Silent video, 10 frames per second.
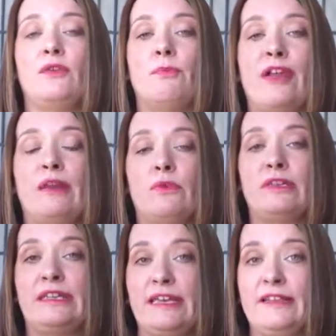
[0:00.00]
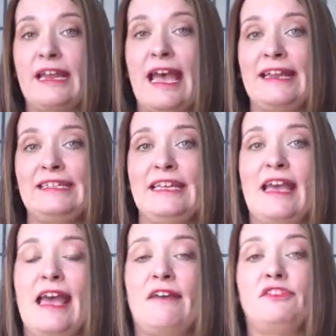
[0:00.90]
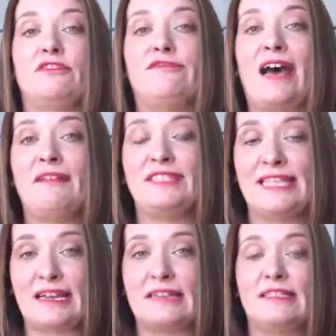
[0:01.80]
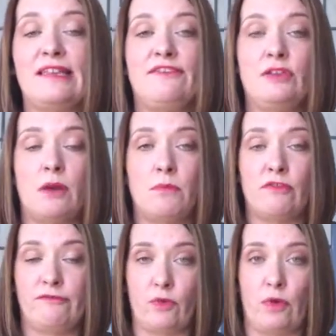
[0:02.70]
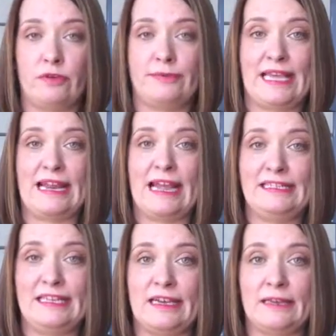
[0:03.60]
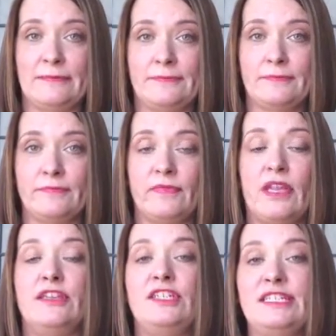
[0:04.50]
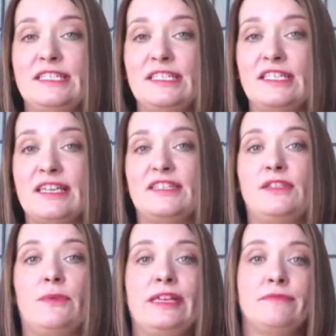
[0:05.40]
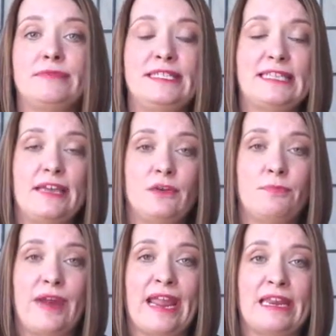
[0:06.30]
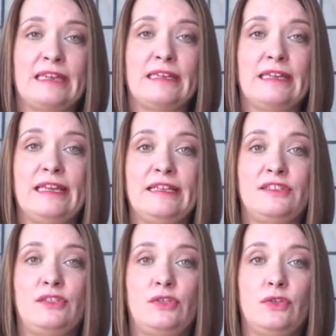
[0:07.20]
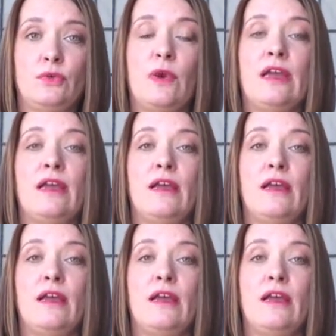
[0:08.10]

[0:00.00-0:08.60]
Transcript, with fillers: your brain will kill an idea after five seconds if you don't move forward with that idea. She suggests the way to reset your brain is to